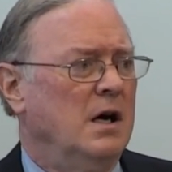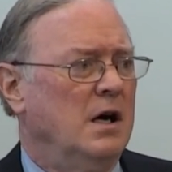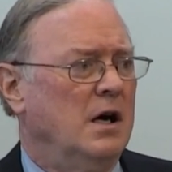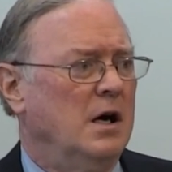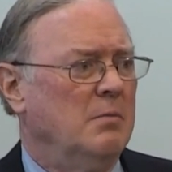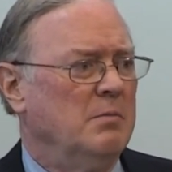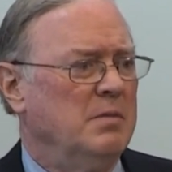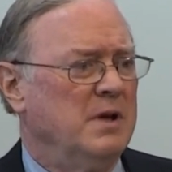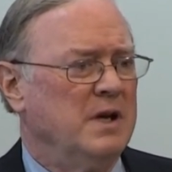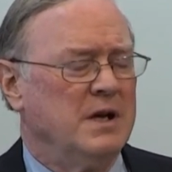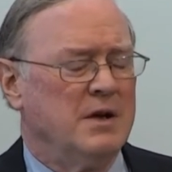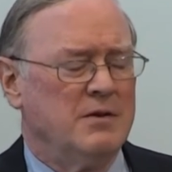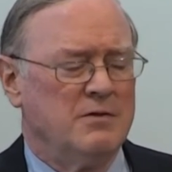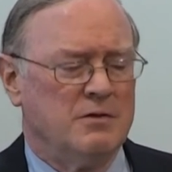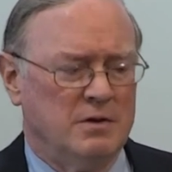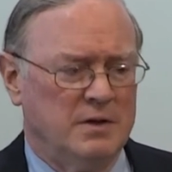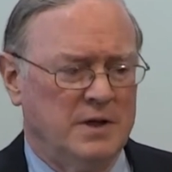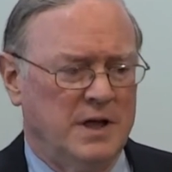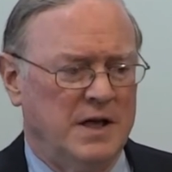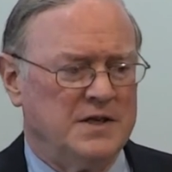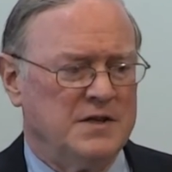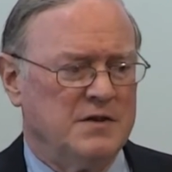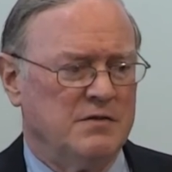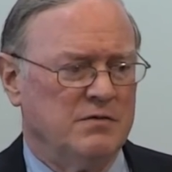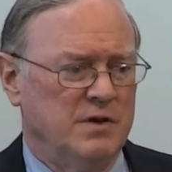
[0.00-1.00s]
because there are
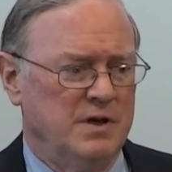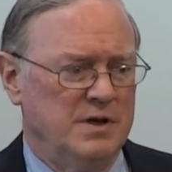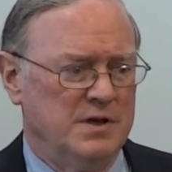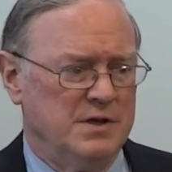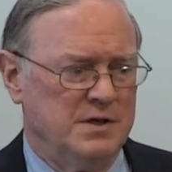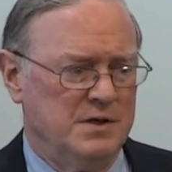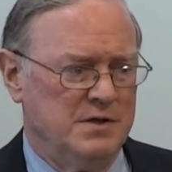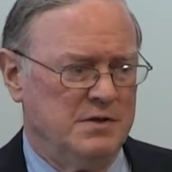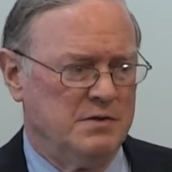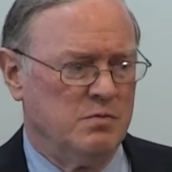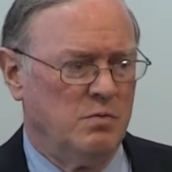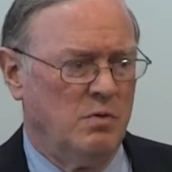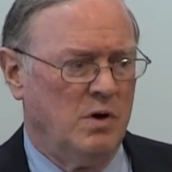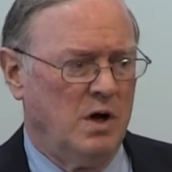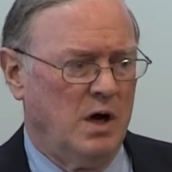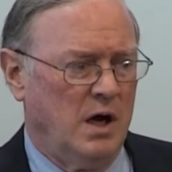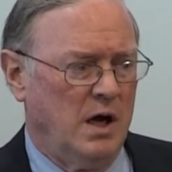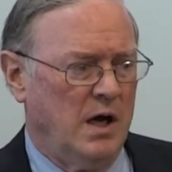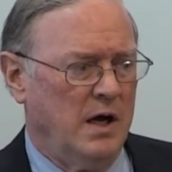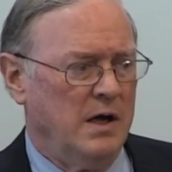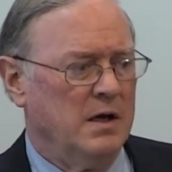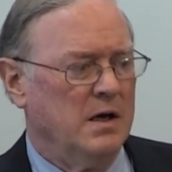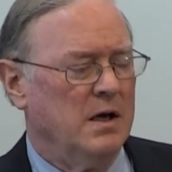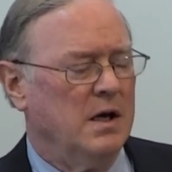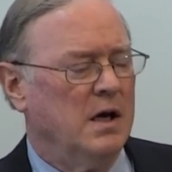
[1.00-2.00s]
lots of reasons
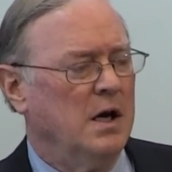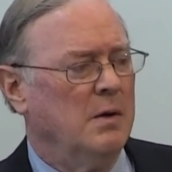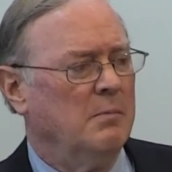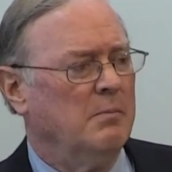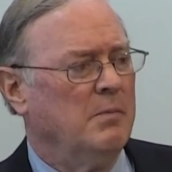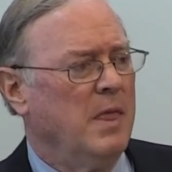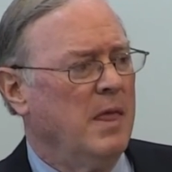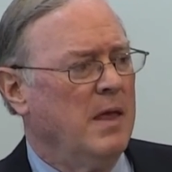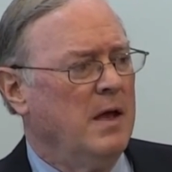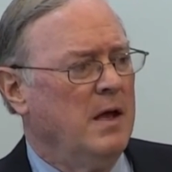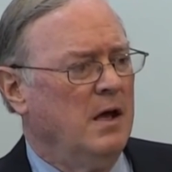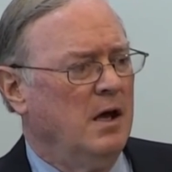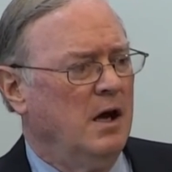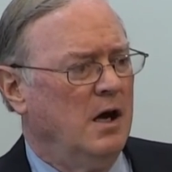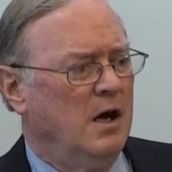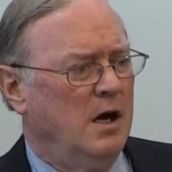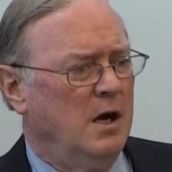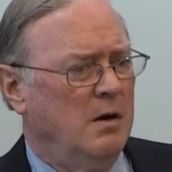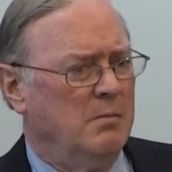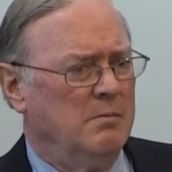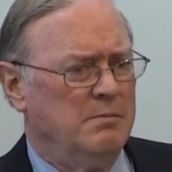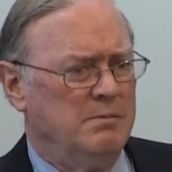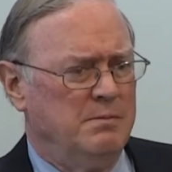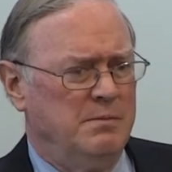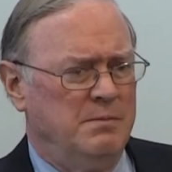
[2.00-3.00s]
why.
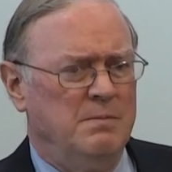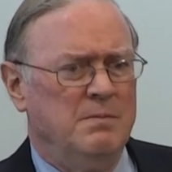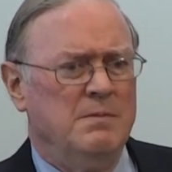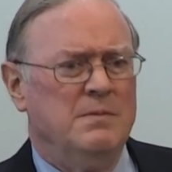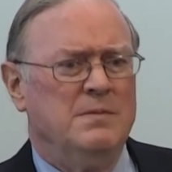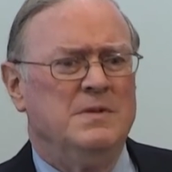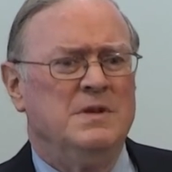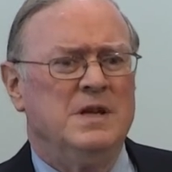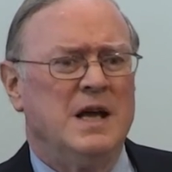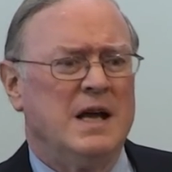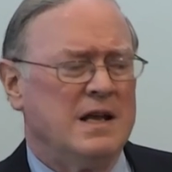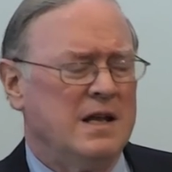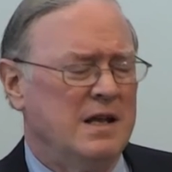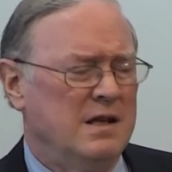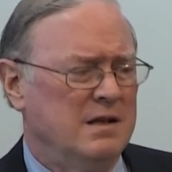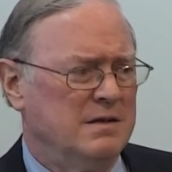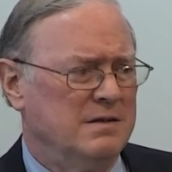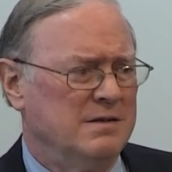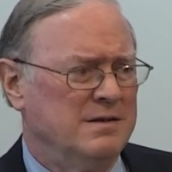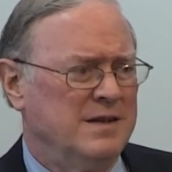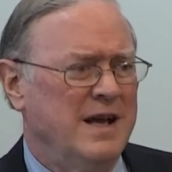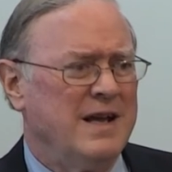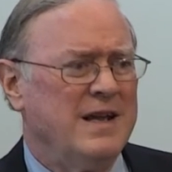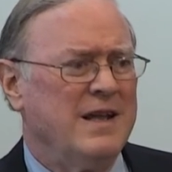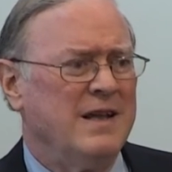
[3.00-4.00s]

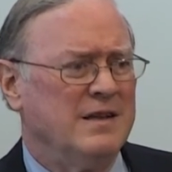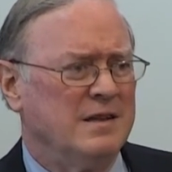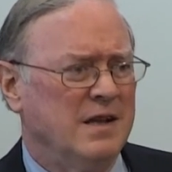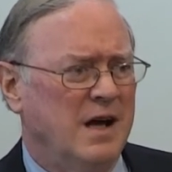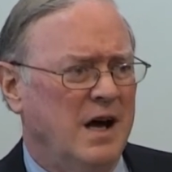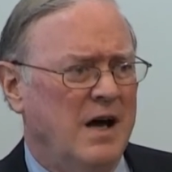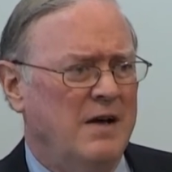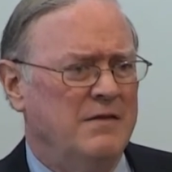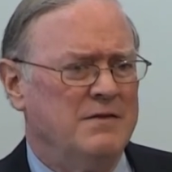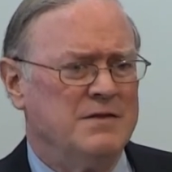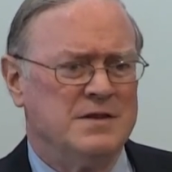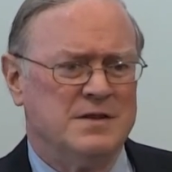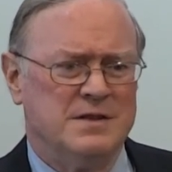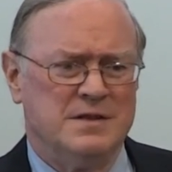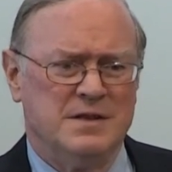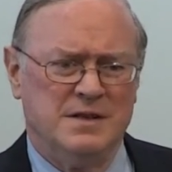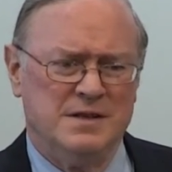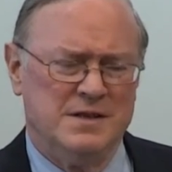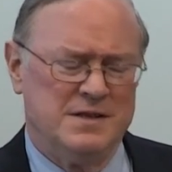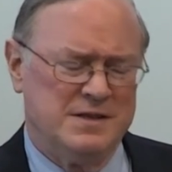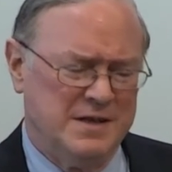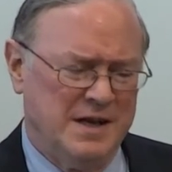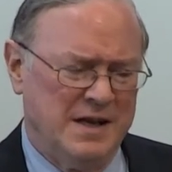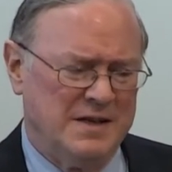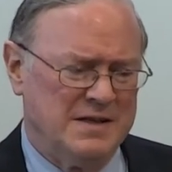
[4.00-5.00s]
Taking lives
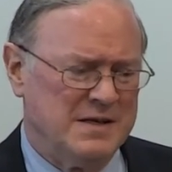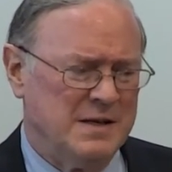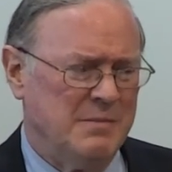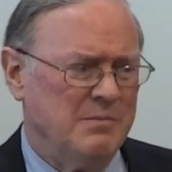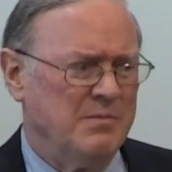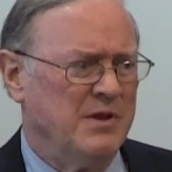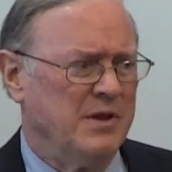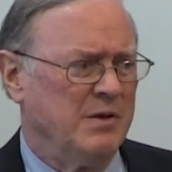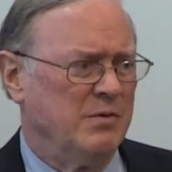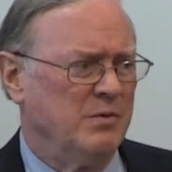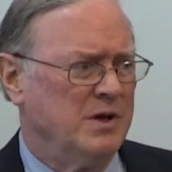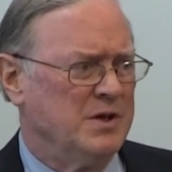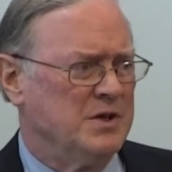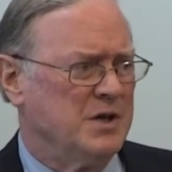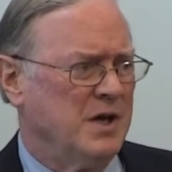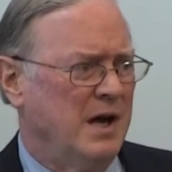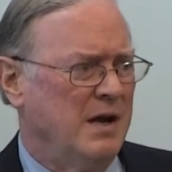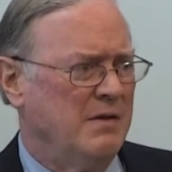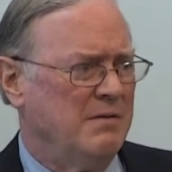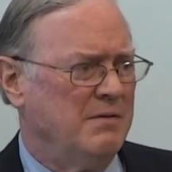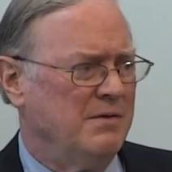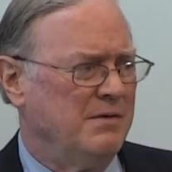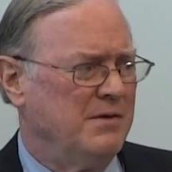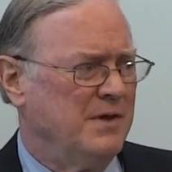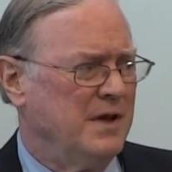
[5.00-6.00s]
is not something which I
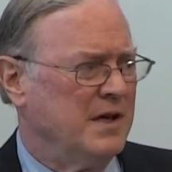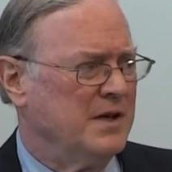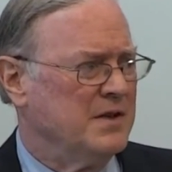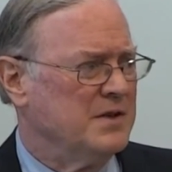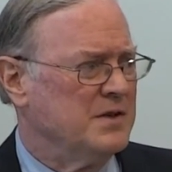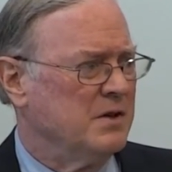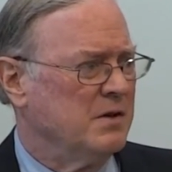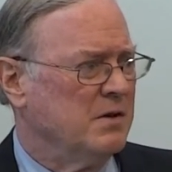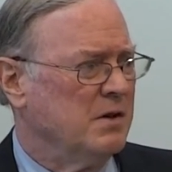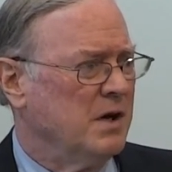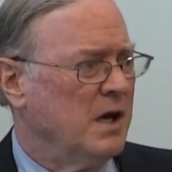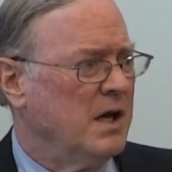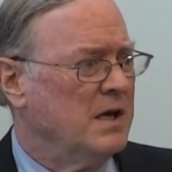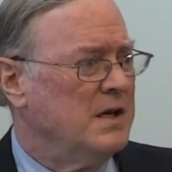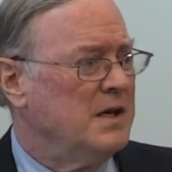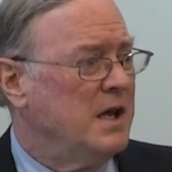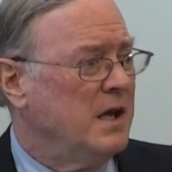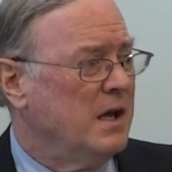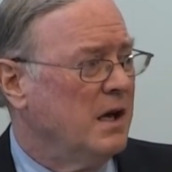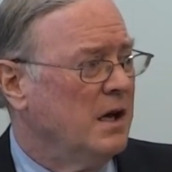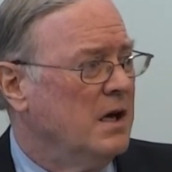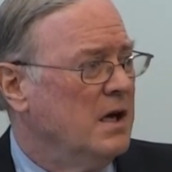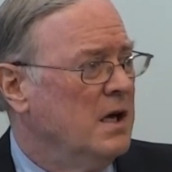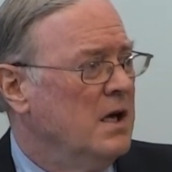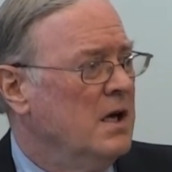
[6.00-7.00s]
think is a good idea.